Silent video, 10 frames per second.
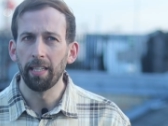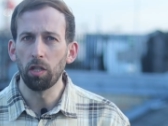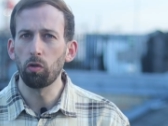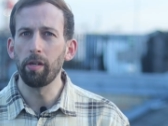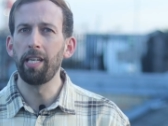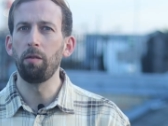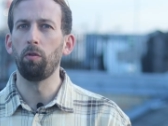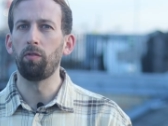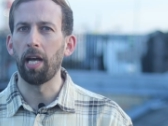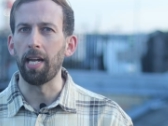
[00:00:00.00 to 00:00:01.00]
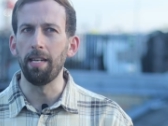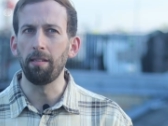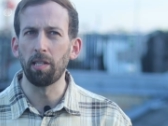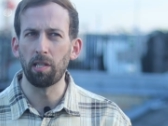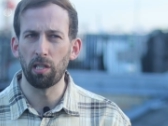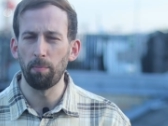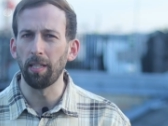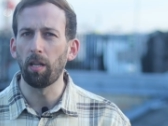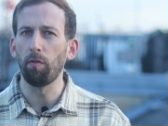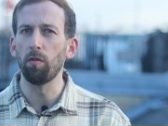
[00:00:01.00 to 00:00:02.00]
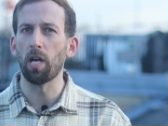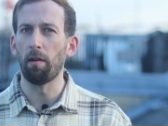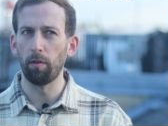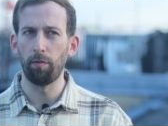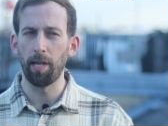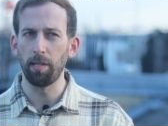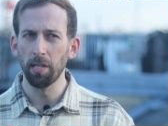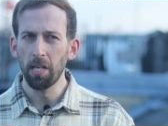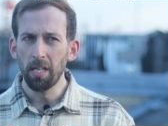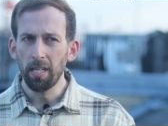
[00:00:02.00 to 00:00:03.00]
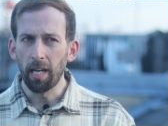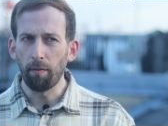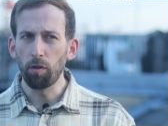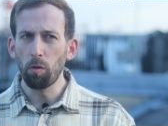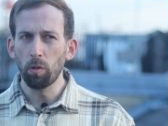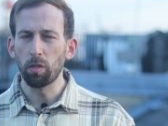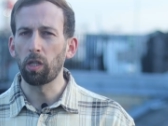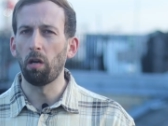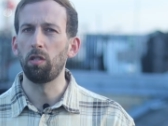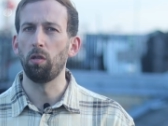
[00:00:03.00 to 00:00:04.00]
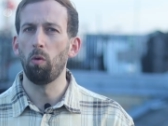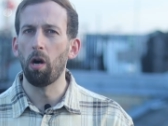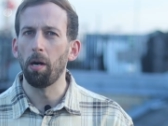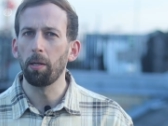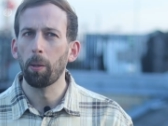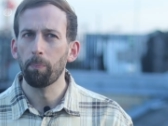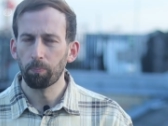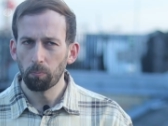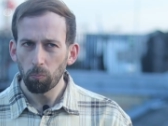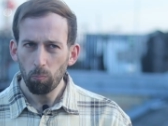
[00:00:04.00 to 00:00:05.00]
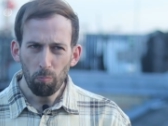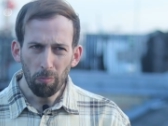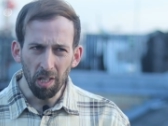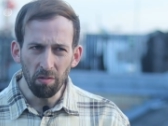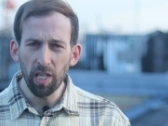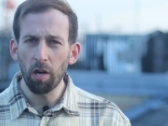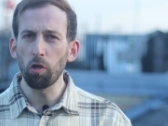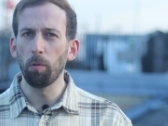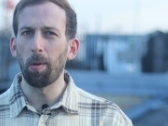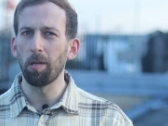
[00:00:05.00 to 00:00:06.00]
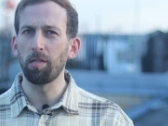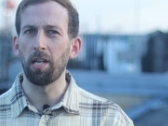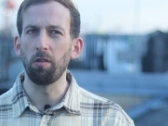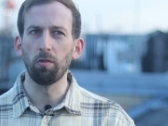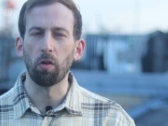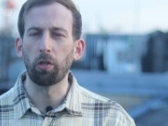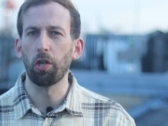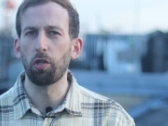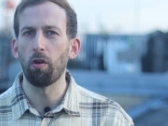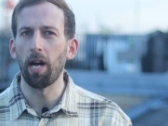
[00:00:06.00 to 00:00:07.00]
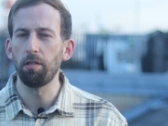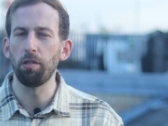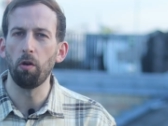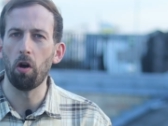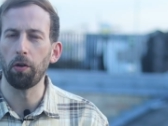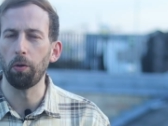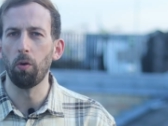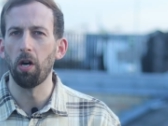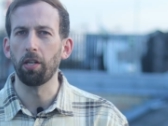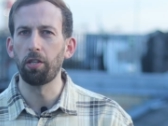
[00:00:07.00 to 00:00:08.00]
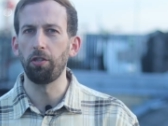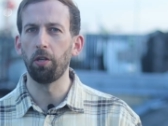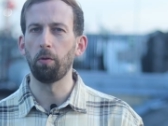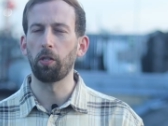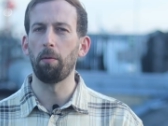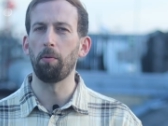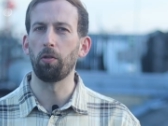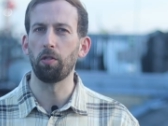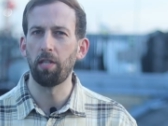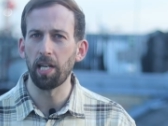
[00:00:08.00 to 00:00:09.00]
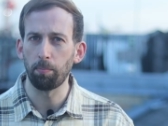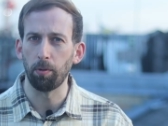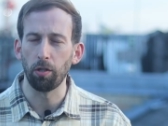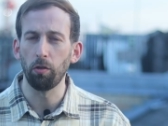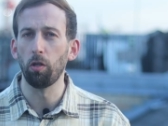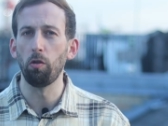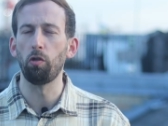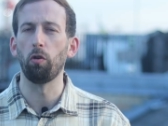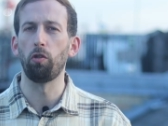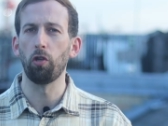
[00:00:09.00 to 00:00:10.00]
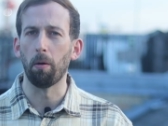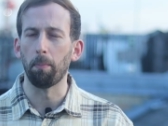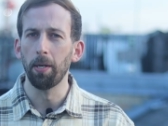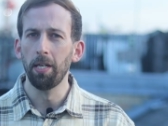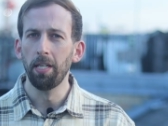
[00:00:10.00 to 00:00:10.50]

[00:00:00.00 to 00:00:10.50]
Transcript: And it's tricky with dating because it's a bit different to other things. If you was to go to work and tell your boss that you're not going to try too hard at work because you don't want to come across desperate, you'd lose your job.